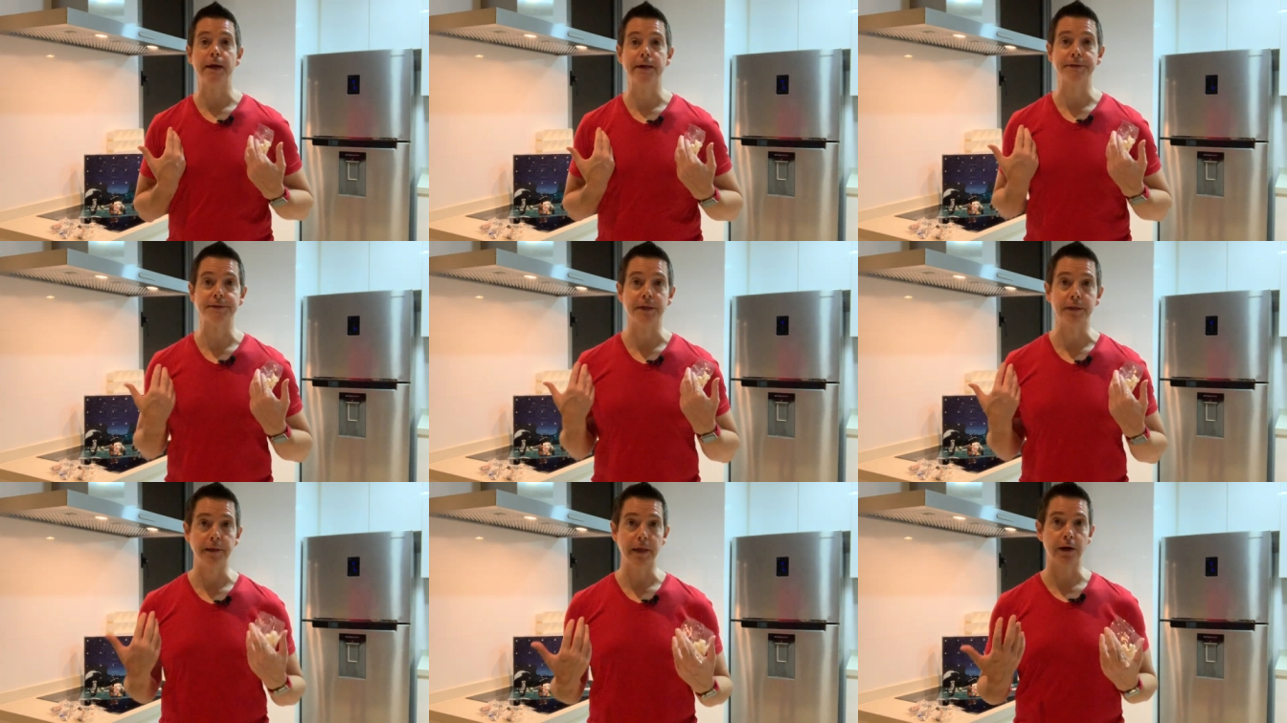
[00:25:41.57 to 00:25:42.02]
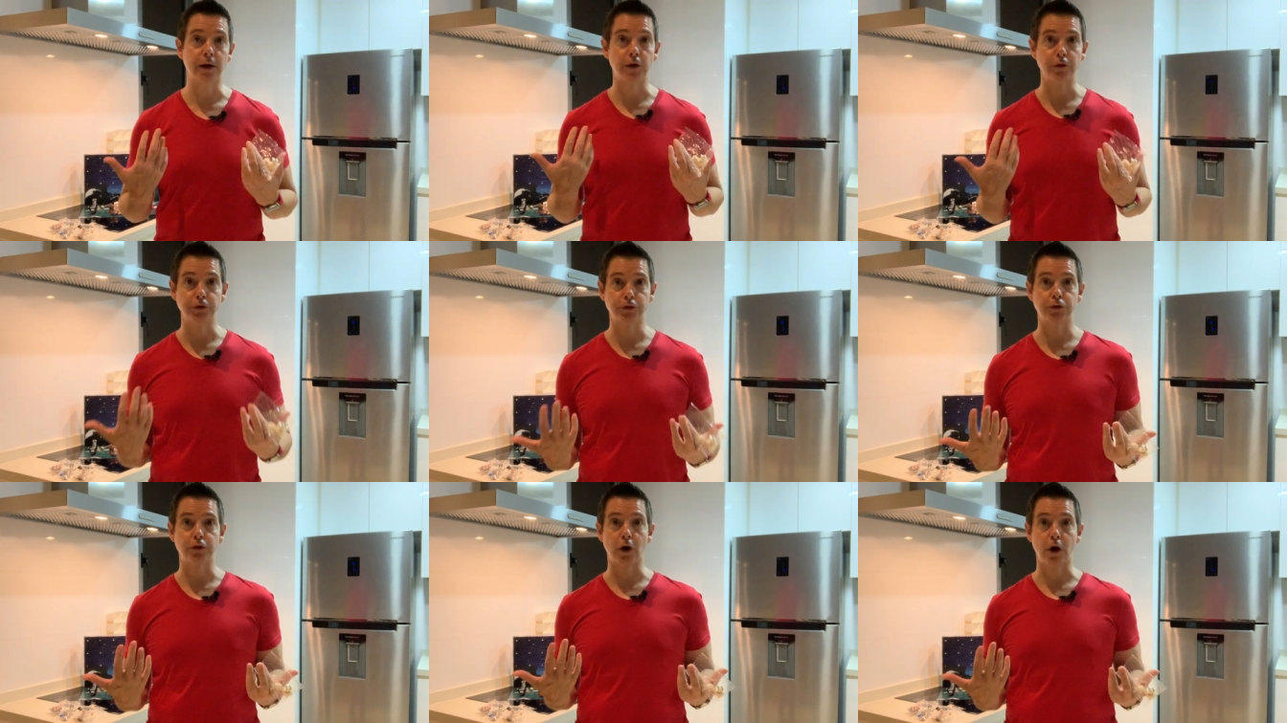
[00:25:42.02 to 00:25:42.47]
as a LEGO
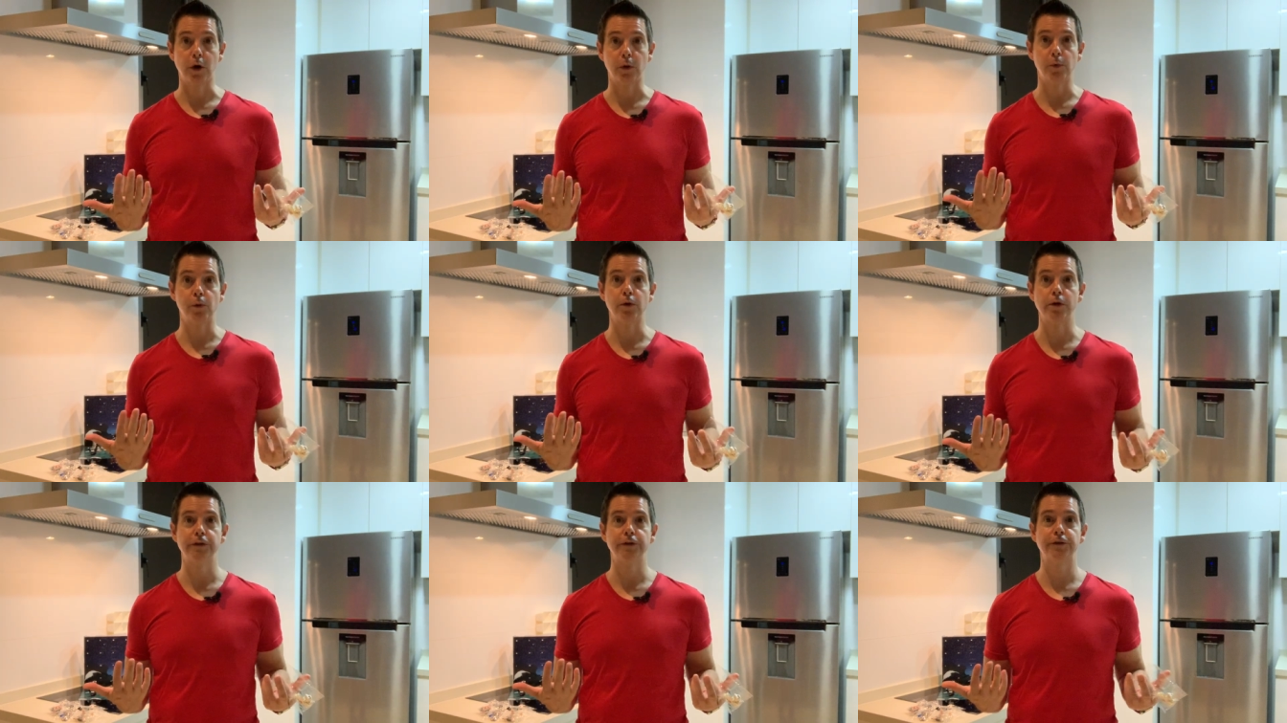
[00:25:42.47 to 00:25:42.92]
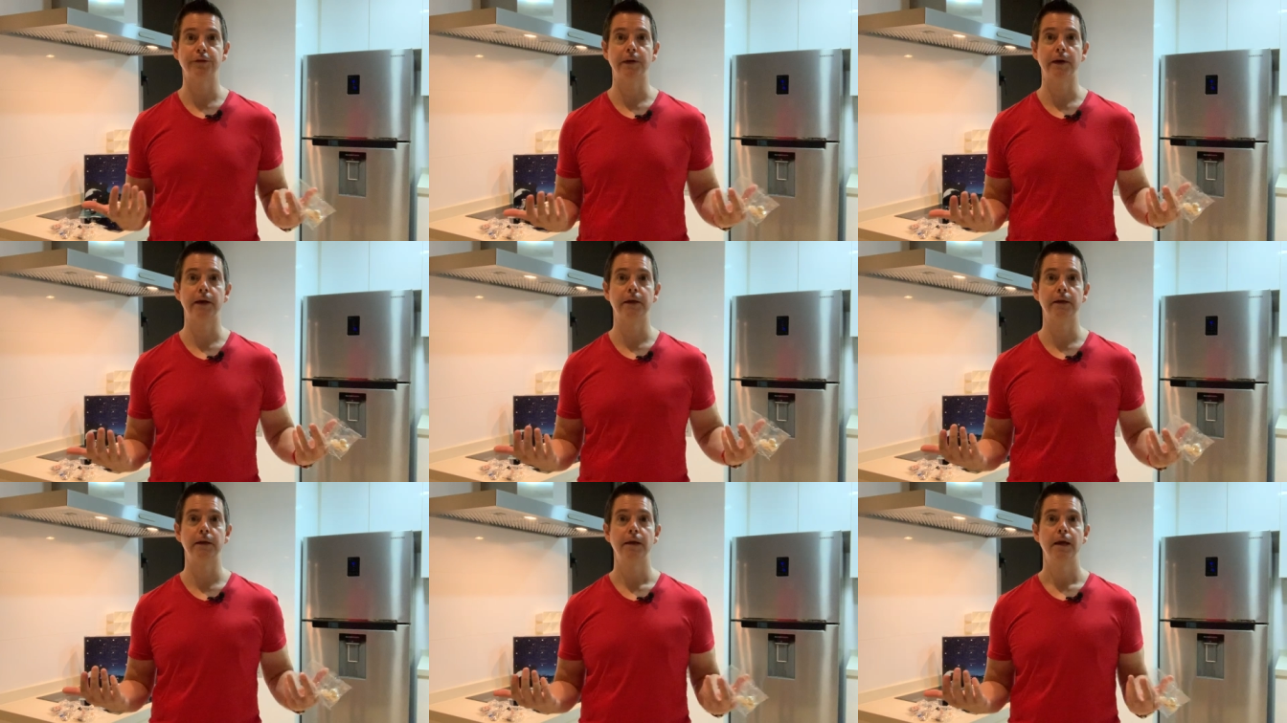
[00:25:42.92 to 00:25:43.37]
Star Wars
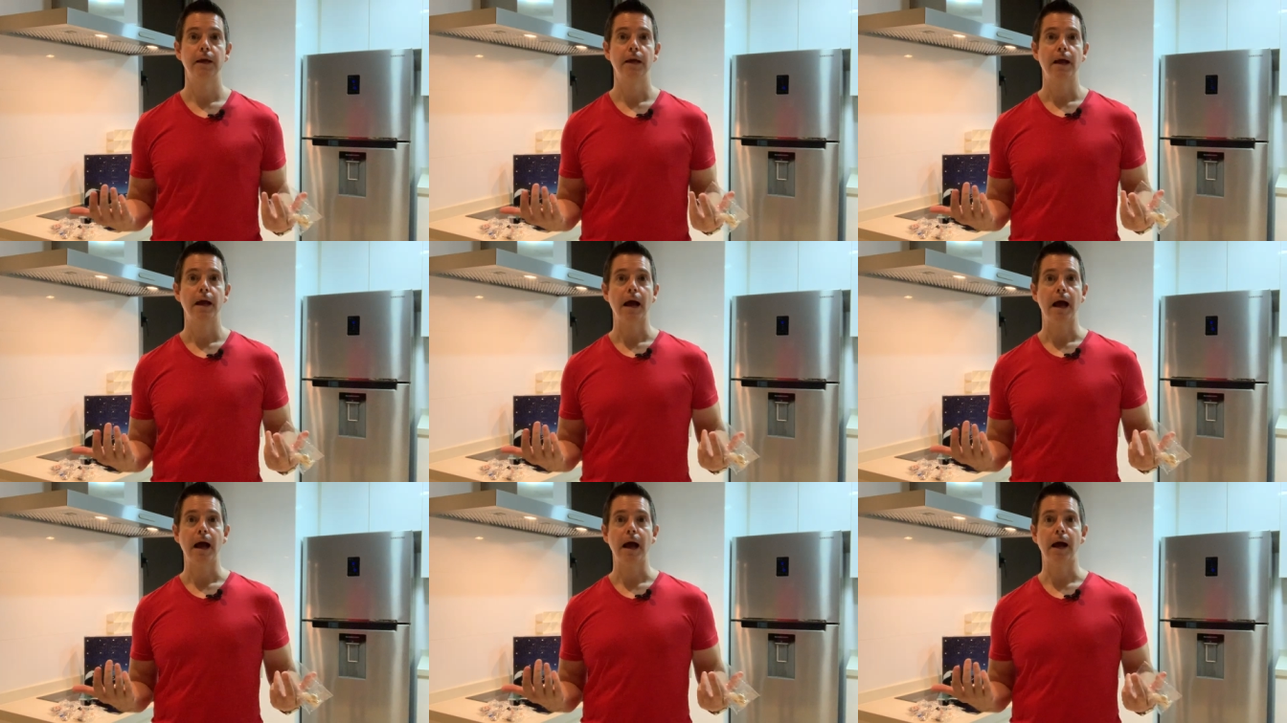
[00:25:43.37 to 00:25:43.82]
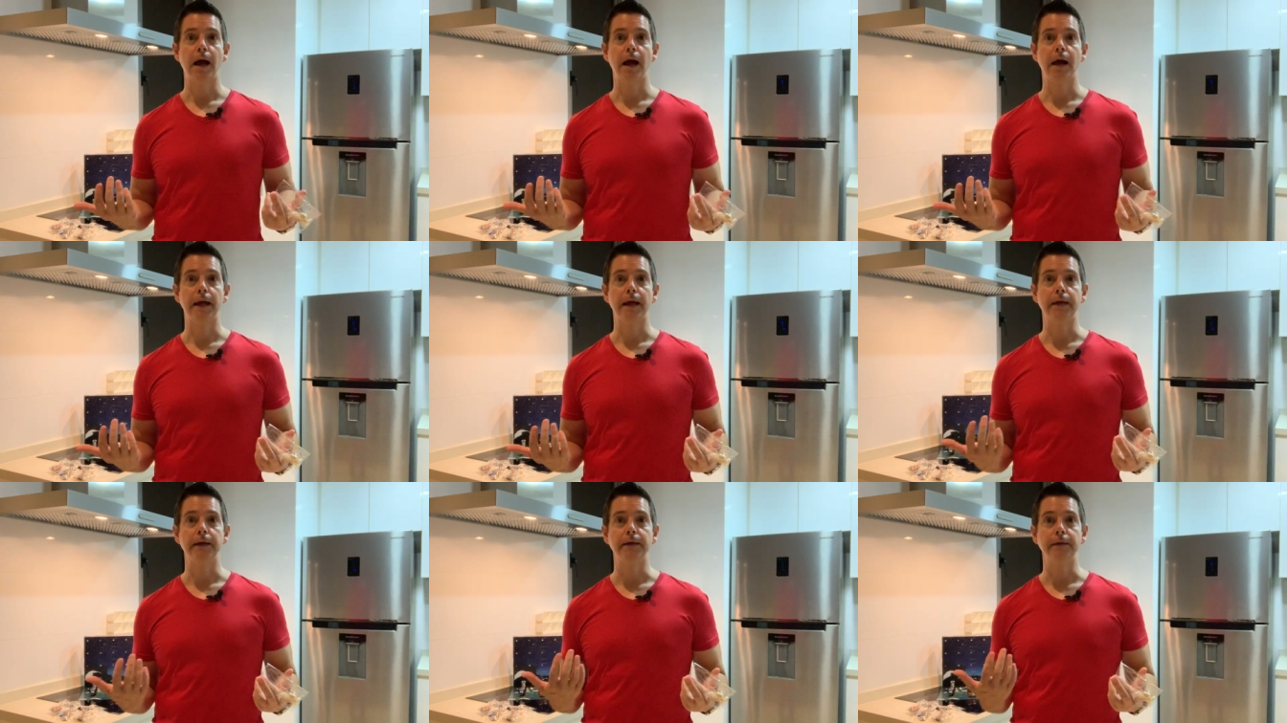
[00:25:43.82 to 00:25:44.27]
fan,
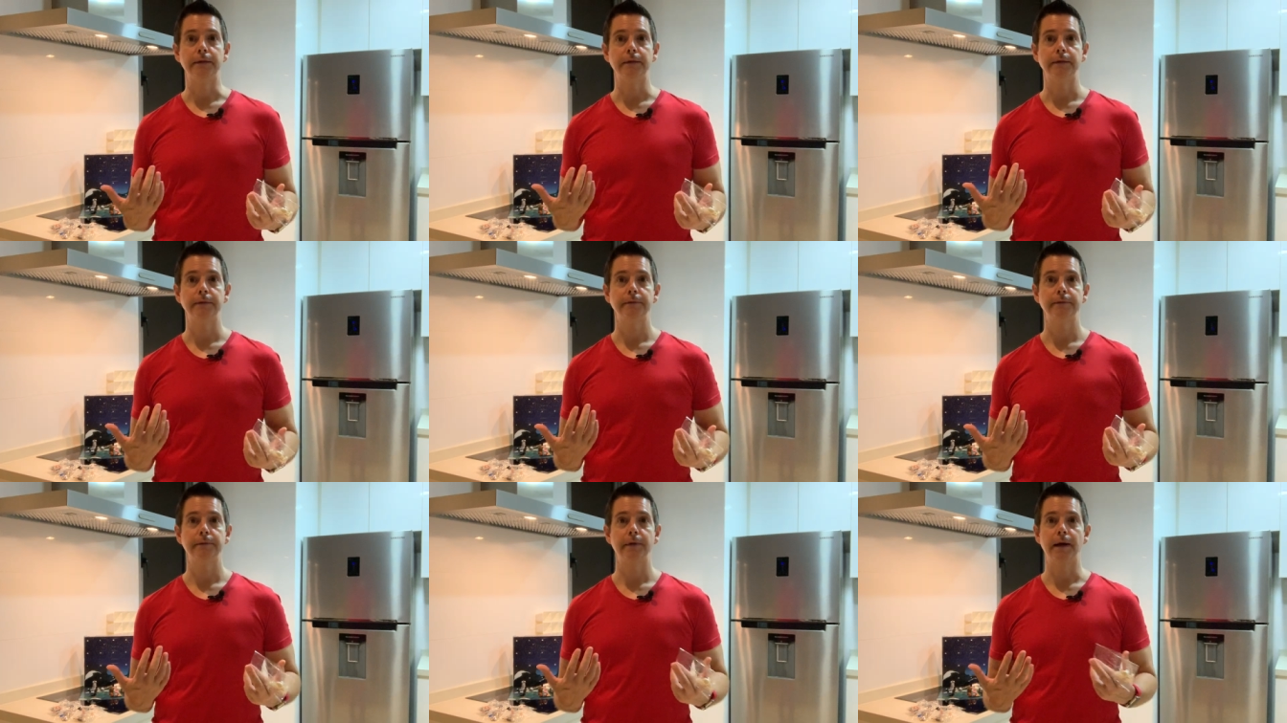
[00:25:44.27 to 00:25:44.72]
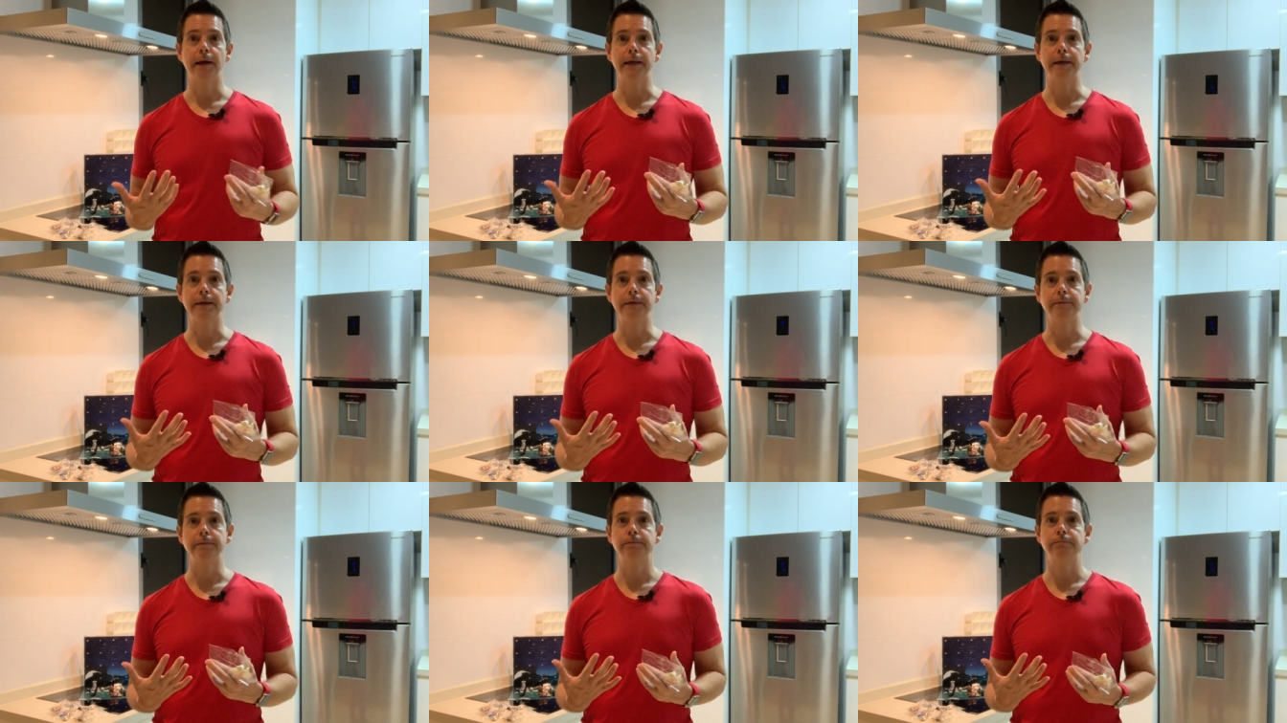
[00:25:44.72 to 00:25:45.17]
I,
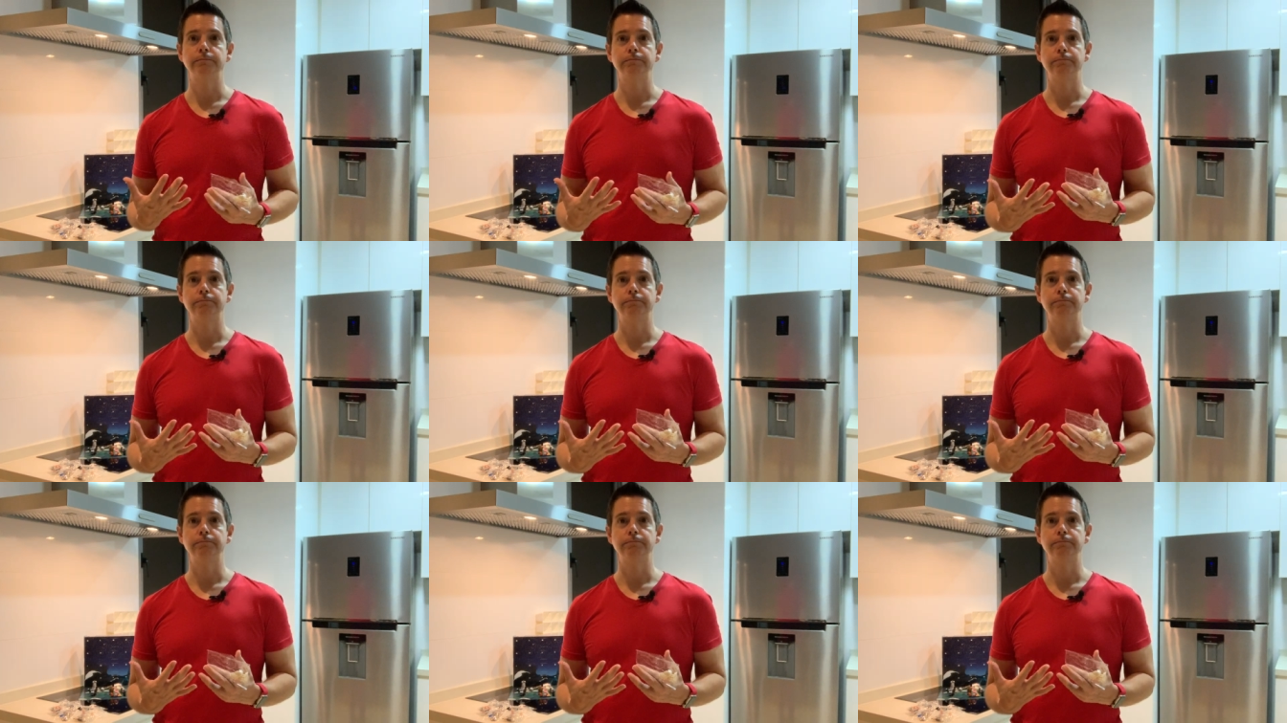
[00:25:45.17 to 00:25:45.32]
I